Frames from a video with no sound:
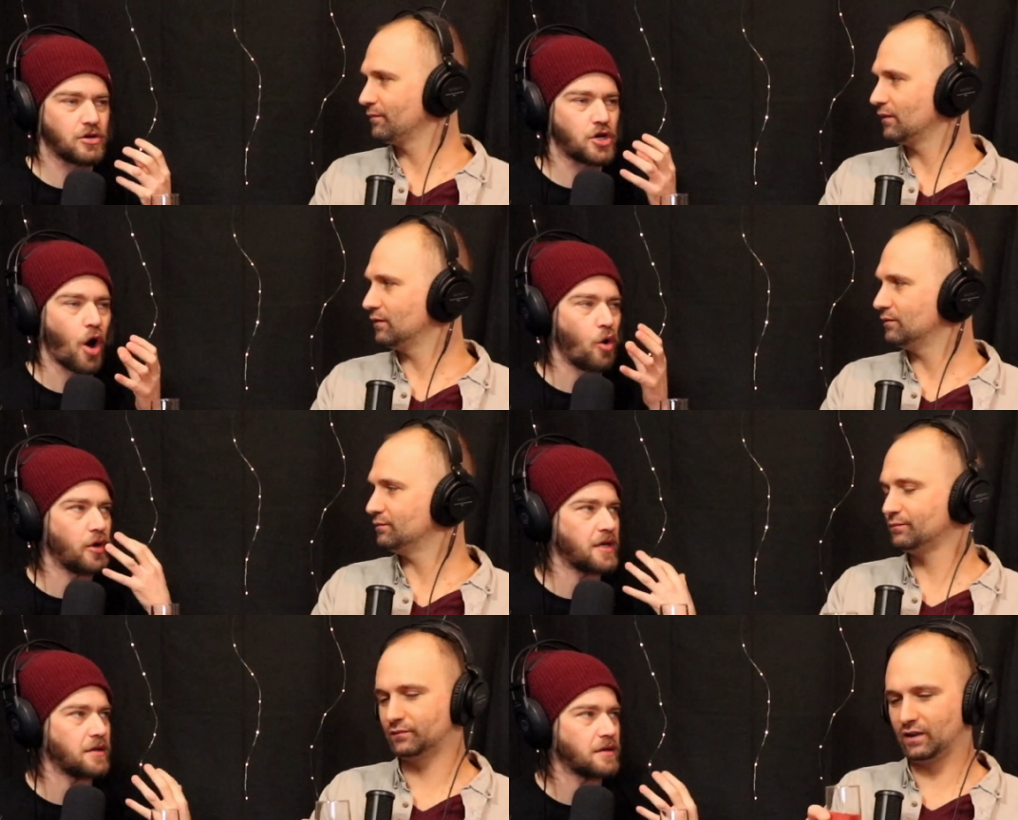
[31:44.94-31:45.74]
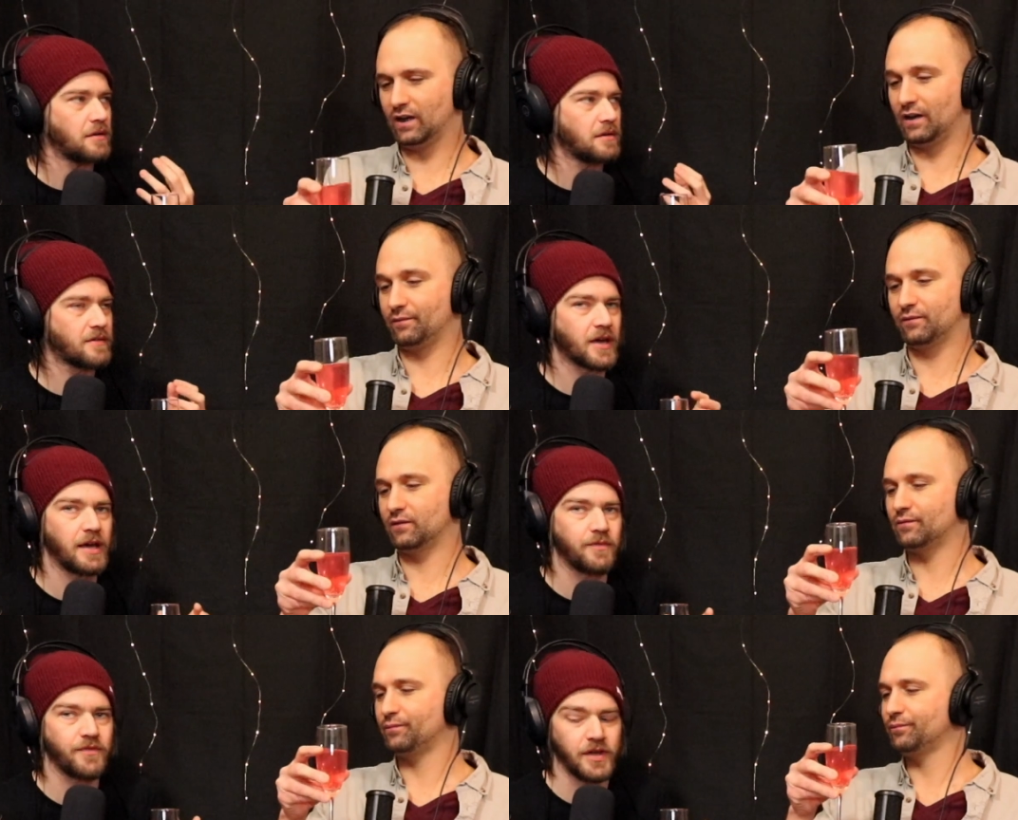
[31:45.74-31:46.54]
Speaker 1: coated yeah.
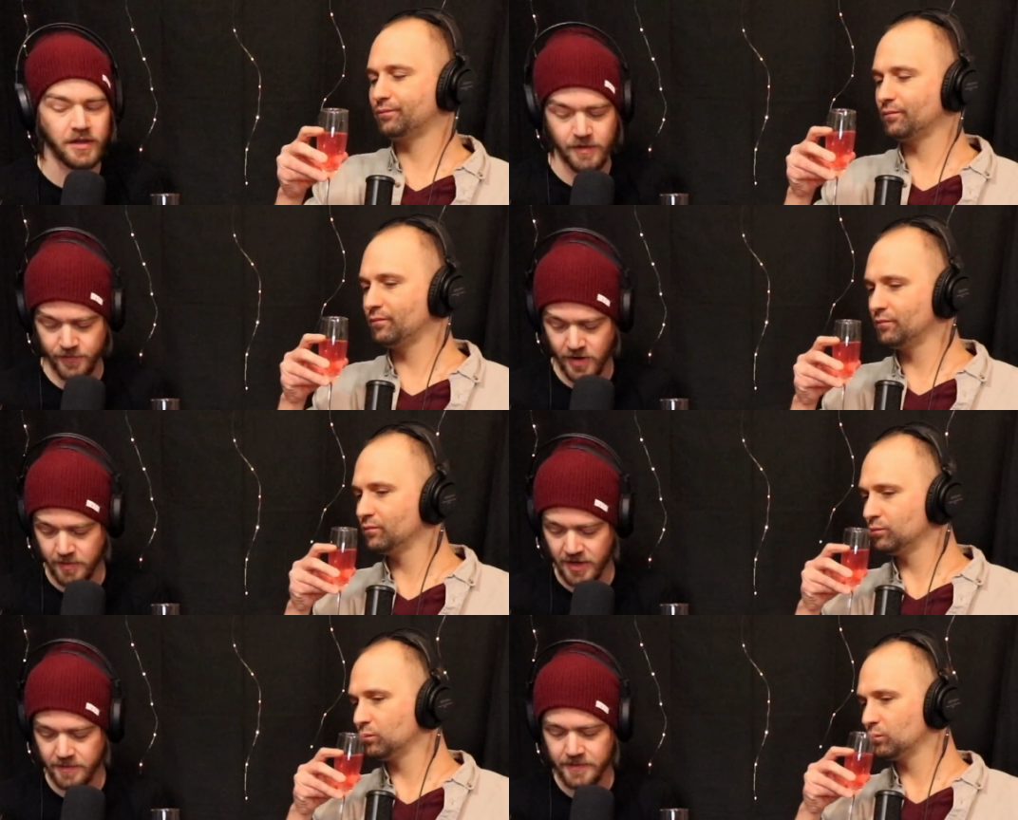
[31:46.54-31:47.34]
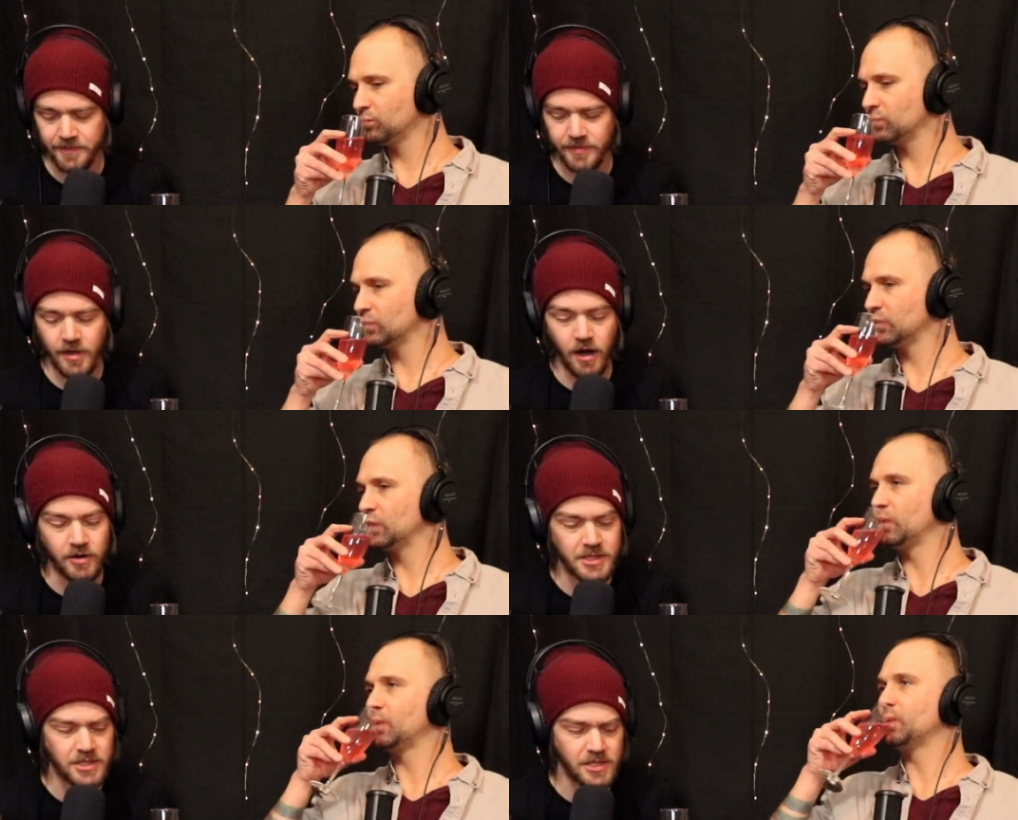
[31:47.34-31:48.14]
type feeling from it. No,
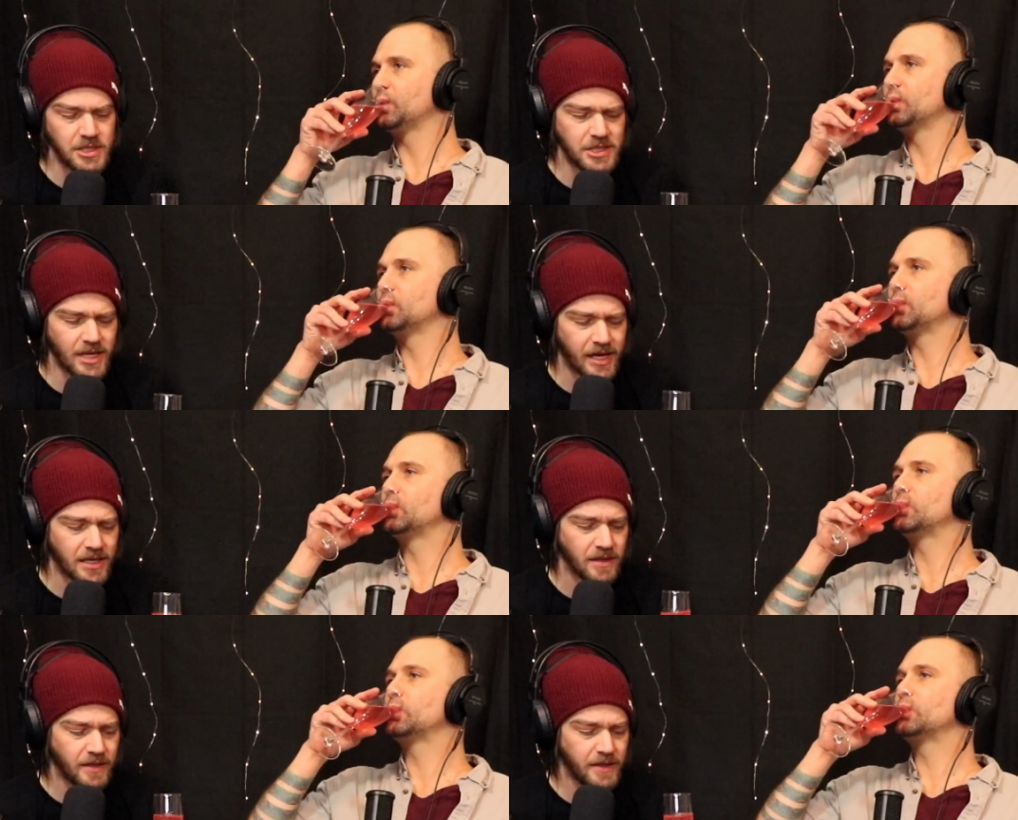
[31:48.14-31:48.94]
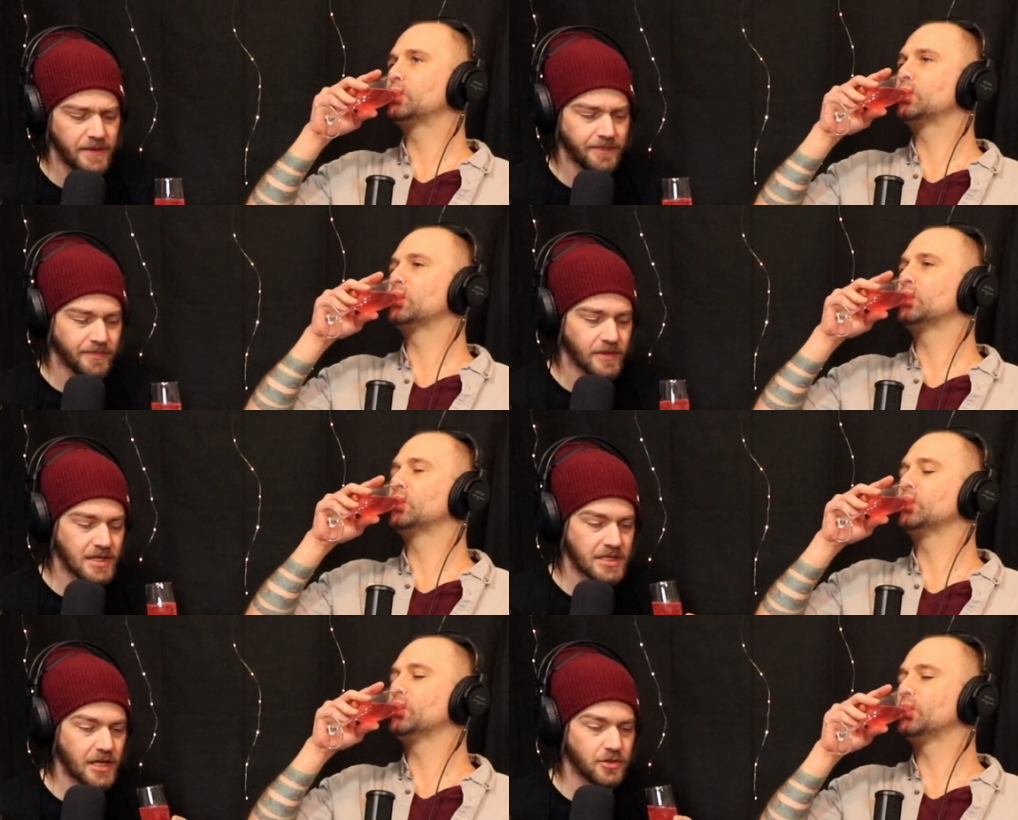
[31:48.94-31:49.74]
it's this is like
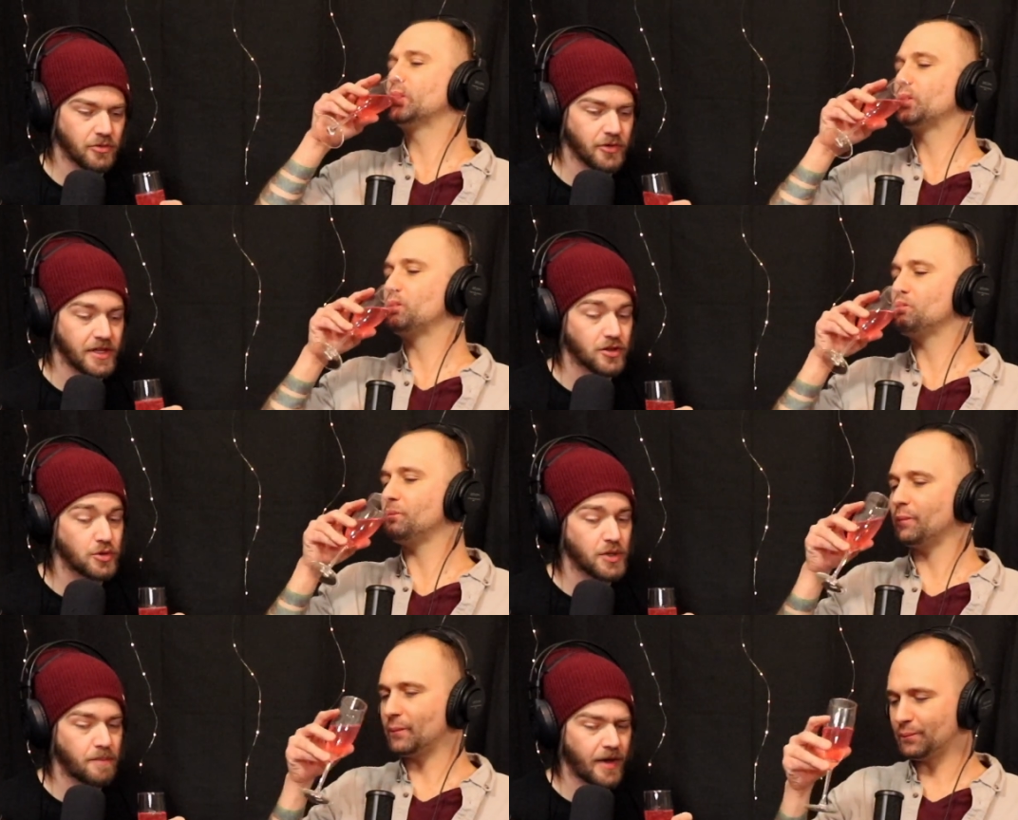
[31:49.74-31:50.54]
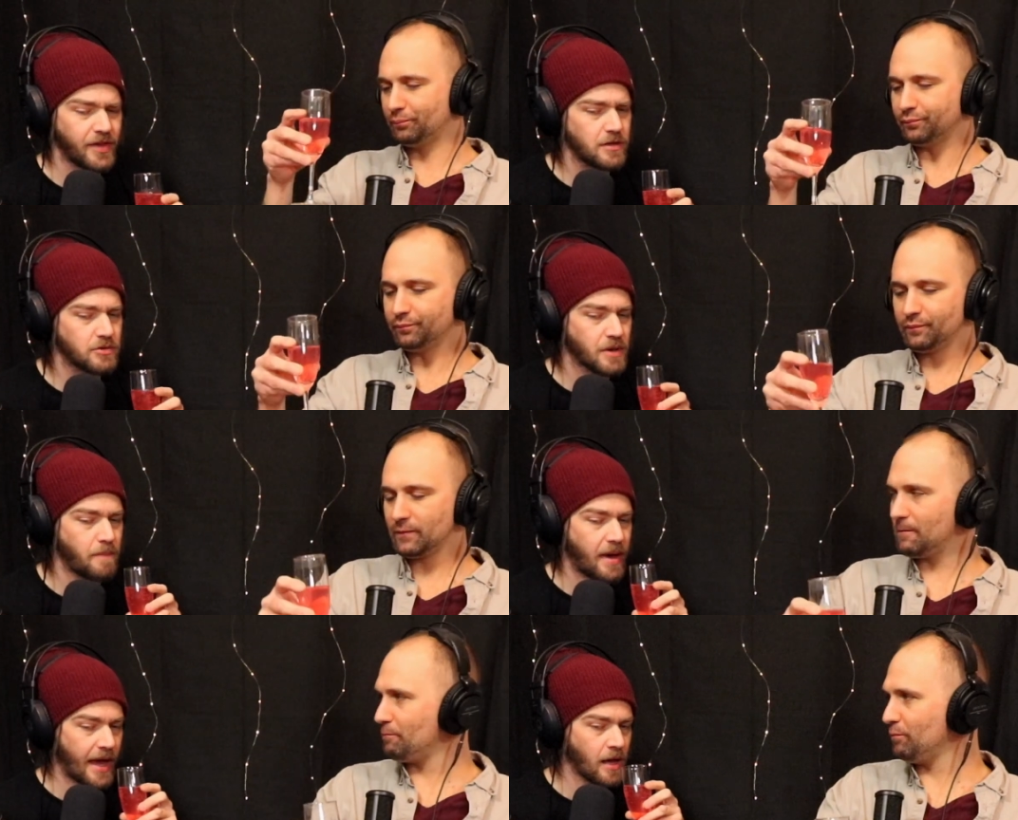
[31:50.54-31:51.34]
Cassandra. Really, there's a I think there was a
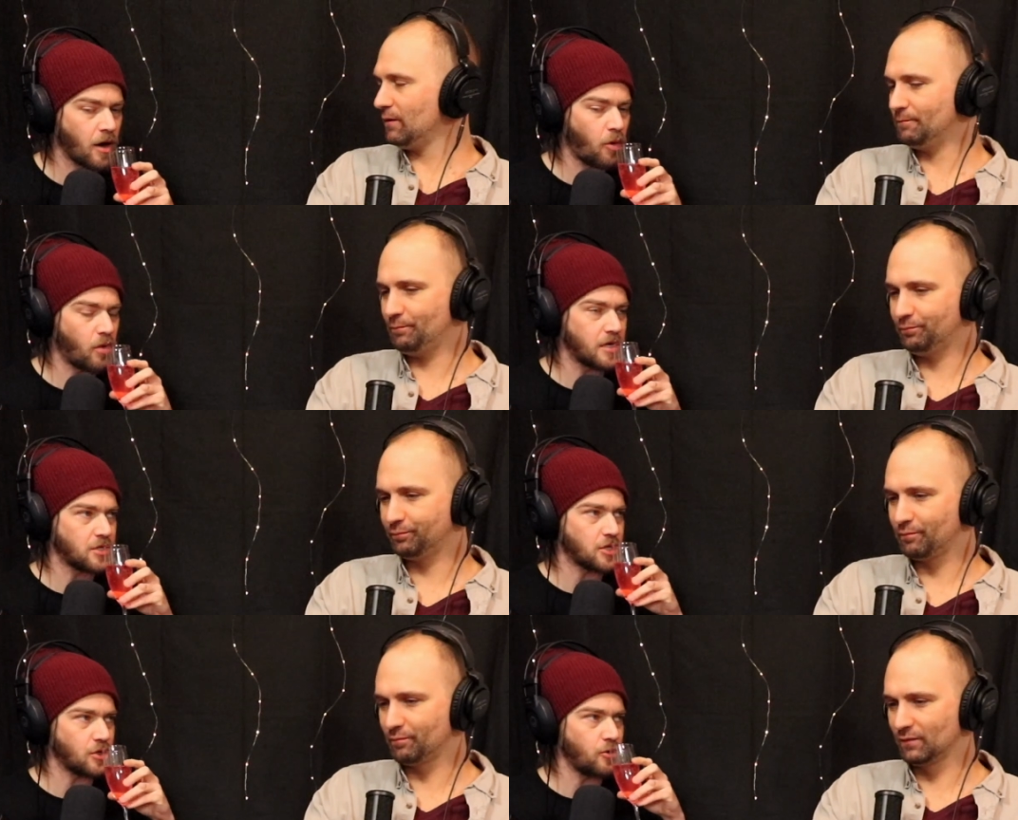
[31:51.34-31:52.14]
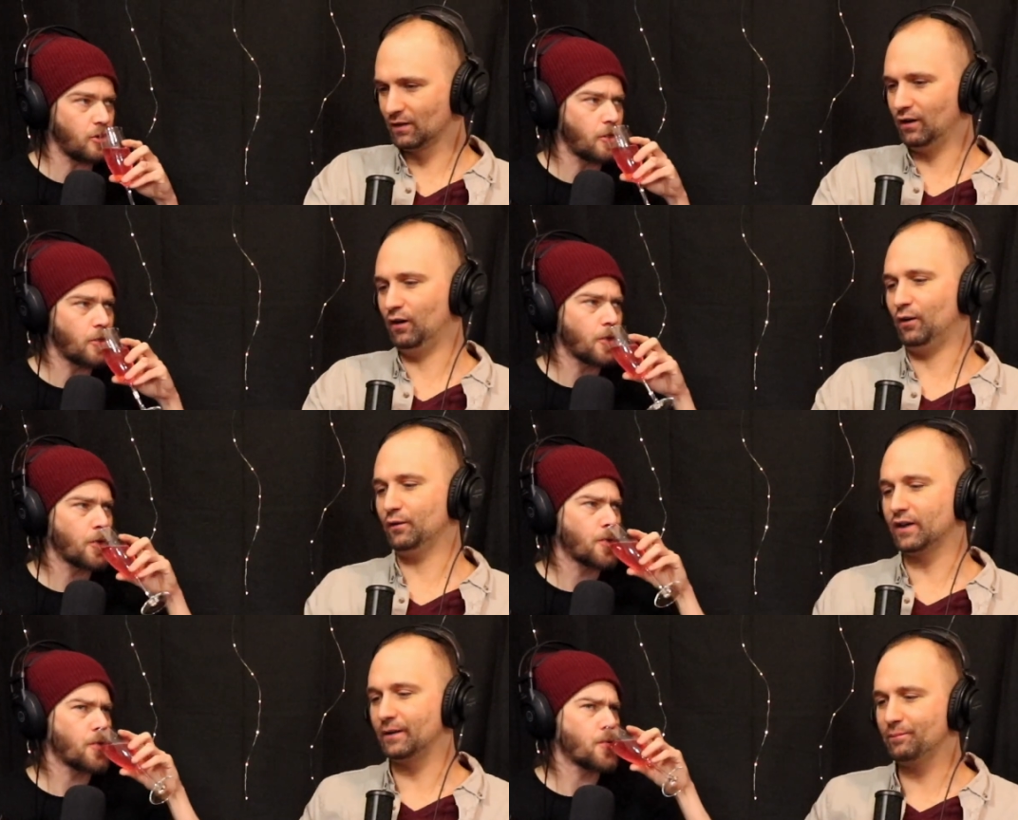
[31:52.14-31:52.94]
mango one too. Oh,
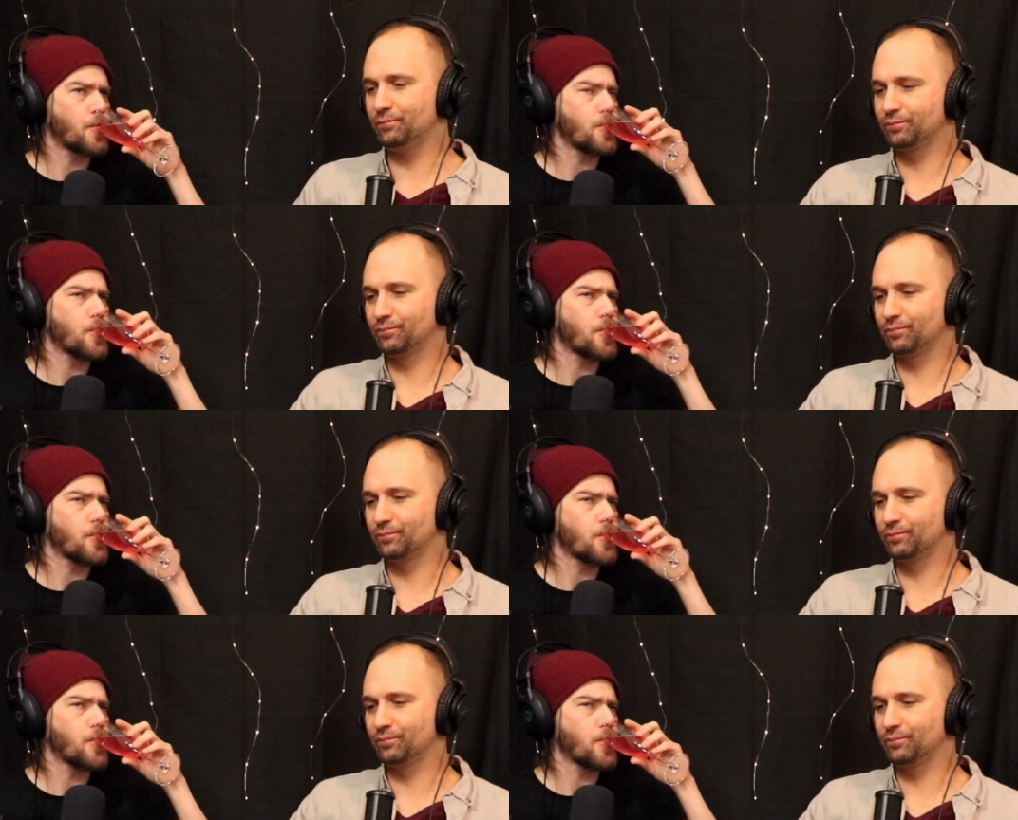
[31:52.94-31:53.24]
okay.